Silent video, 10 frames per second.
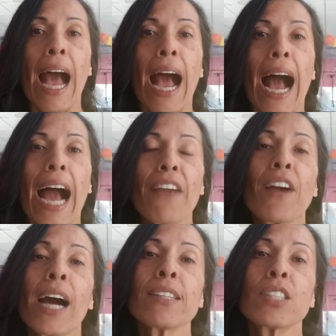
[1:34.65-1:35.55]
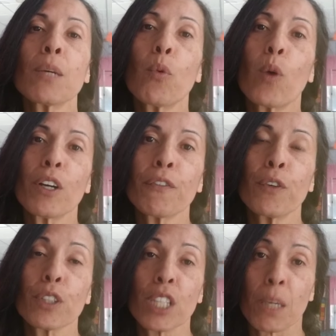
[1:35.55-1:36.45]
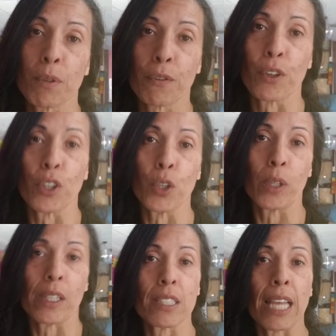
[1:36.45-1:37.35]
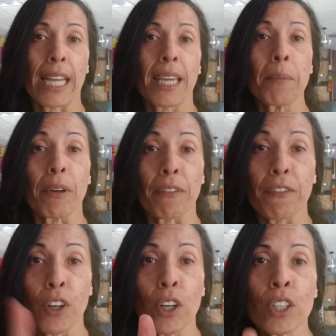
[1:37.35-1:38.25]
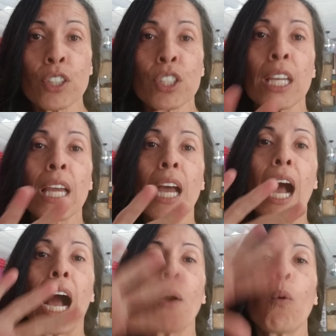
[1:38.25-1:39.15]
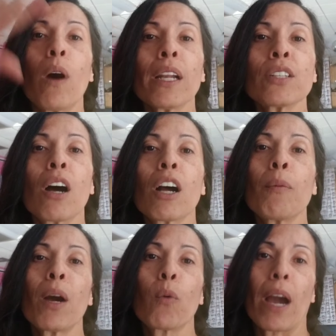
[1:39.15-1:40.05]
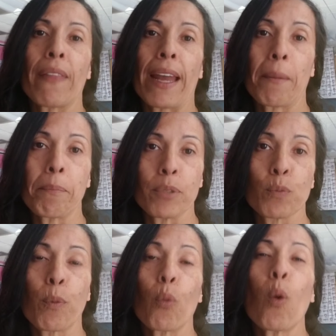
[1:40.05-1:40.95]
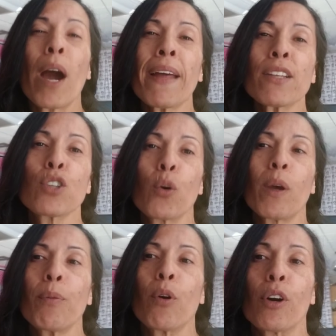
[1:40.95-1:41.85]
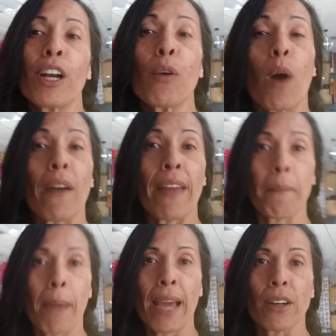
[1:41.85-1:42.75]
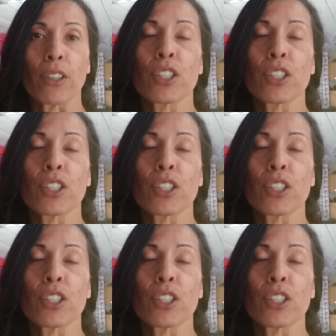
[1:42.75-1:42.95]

I've got some wonderful tips for you in a second, but first, I want to talk about why that is, why that's so important and why that matters.